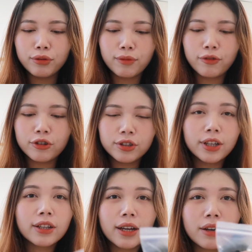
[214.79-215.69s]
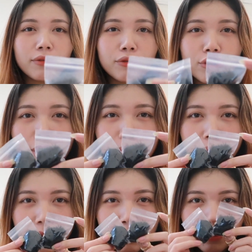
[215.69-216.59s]
the first thing that dropped
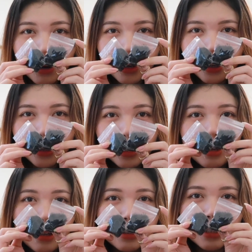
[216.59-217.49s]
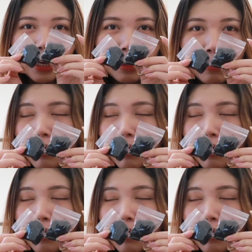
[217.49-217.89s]
on my table